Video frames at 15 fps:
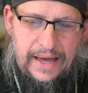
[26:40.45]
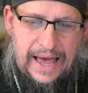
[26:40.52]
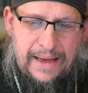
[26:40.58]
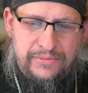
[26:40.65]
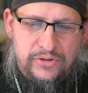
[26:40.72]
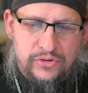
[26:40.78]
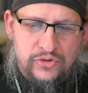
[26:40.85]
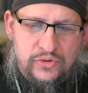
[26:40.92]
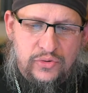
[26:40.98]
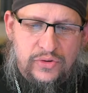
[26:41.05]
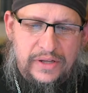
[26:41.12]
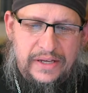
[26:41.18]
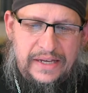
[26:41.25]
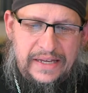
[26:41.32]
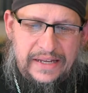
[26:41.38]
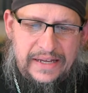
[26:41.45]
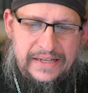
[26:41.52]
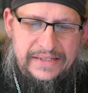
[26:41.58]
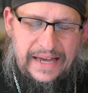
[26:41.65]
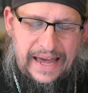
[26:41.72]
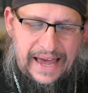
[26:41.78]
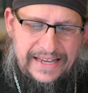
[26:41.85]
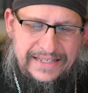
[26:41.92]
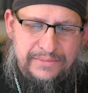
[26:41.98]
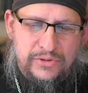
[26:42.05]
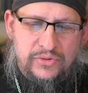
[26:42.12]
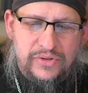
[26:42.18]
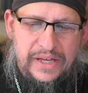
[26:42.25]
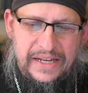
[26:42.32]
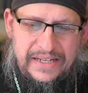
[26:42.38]
Absolute truth, it is as a
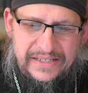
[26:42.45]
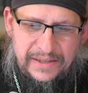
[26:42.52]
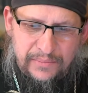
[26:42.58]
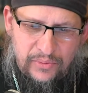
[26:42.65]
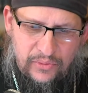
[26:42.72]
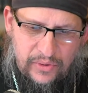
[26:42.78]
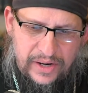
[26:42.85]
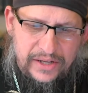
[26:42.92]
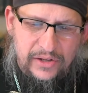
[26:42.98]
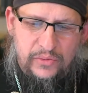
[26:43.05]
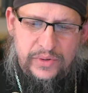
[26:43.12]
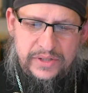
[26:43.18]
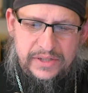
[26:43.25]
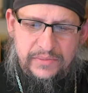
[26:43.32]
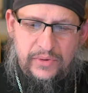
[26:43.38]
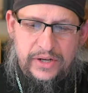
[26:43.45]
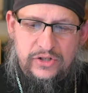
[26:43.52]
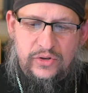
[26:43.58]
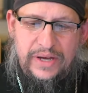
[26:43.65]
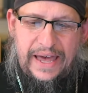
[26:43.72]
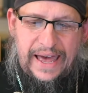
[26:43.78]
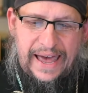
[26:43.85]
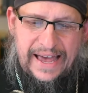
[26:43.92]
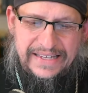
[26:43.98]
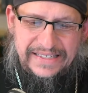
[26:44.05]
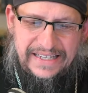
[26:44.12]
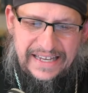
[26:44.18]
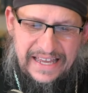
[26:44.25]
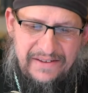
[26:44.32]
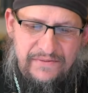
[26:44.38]
truth, it is the perennial wisdom, right? So, as
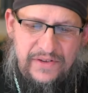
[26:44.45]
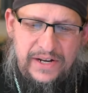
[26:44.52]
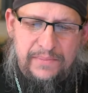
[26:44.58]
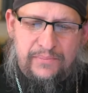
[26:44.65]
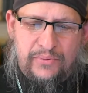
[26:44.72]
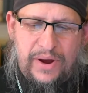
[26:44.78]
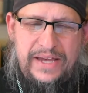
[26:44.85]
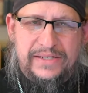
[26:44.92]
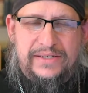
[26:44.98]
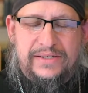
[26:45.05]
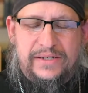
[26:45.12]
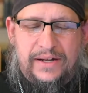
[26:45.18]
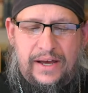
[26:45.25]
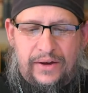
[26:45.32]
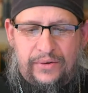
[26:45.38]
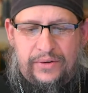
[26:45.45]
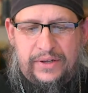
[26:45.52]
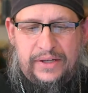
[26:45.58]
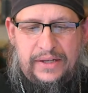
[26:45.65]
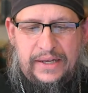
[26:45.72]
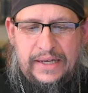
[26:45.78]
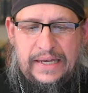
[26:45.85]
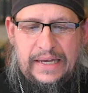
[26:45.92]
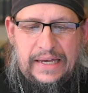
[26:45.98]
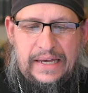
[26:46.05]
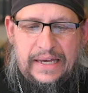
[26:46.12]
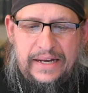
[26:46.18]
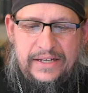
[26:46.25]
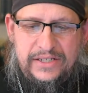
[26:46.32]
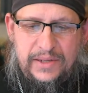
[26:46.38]
infinite presence now,
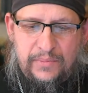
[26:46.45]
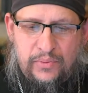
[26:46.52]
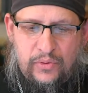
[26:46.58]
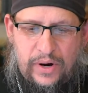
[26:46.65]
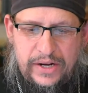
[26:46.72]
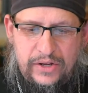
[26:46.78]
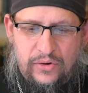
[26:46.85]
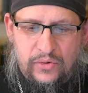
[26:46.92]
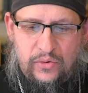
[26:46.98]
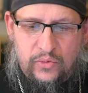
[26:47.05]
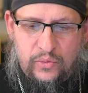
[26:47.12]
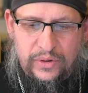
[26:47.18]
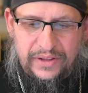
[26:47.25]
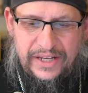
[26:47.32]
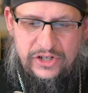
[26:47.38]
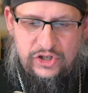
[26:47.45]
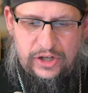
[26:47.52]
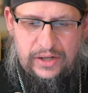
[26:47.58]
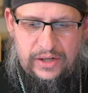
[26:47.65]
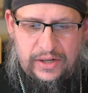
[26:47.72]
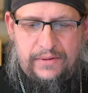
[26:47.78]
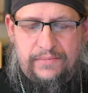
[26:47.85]
it is the perennial religion